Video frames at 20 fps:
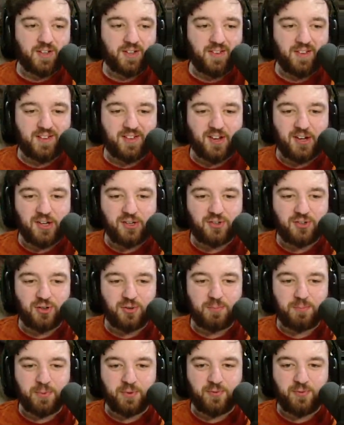in this
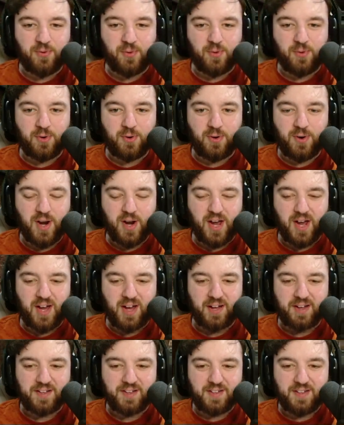household before,
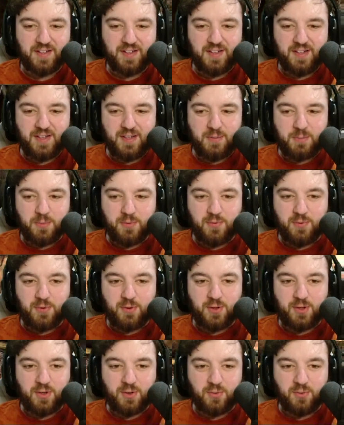uh,
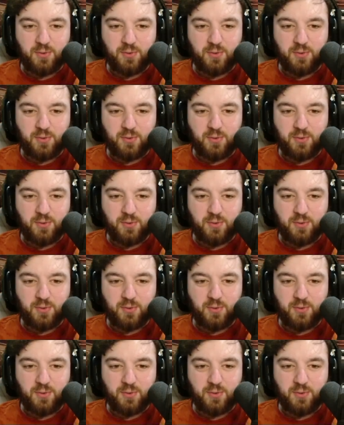before you know,